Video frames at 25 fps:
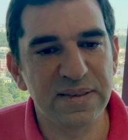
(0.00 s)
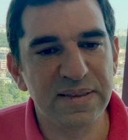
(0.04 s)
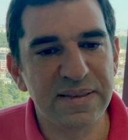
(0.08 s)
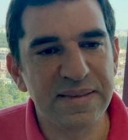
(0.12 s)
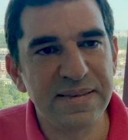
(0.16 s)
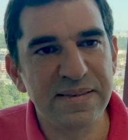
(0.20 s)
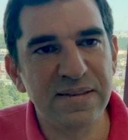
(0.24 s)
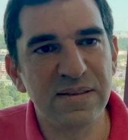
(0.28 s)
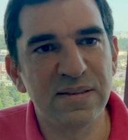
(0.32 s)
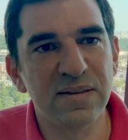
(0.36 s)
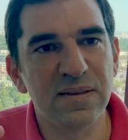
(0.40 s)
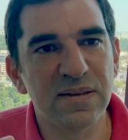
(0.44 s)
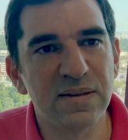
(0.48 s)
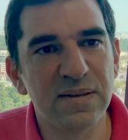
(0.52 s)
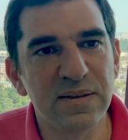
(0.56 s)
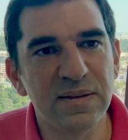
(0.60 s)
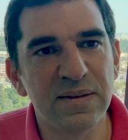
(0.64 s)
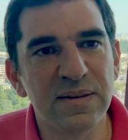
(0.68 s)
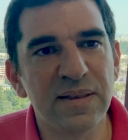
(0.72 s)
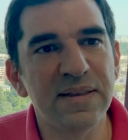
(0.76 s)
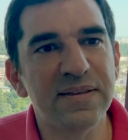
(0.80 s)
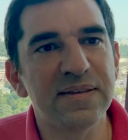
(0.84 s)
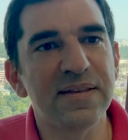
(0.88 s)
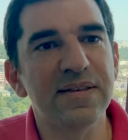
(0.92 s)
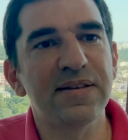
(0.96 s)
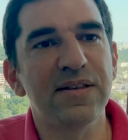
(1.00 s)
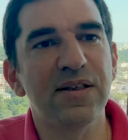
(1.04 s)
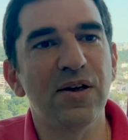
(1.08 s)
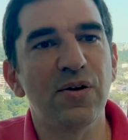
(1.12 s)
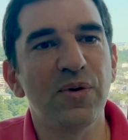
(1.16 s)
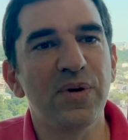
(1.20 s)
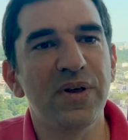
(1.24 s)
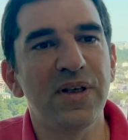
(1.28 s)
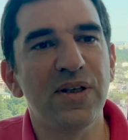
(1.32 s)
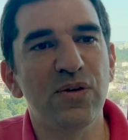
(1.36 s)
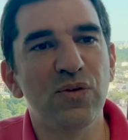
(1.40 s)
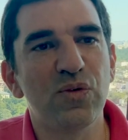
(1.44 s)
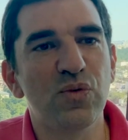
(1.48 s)
is
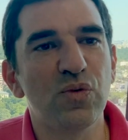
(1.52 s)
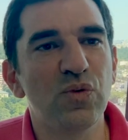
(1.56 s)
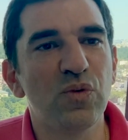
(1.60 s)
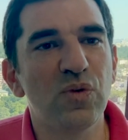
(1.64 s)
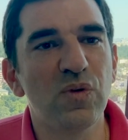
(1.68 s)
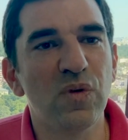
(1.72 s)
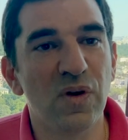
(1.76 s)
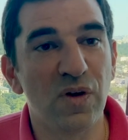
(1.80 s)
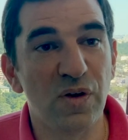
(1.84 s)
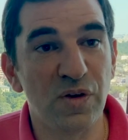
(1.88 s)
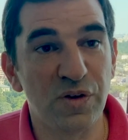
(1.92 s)
necessary to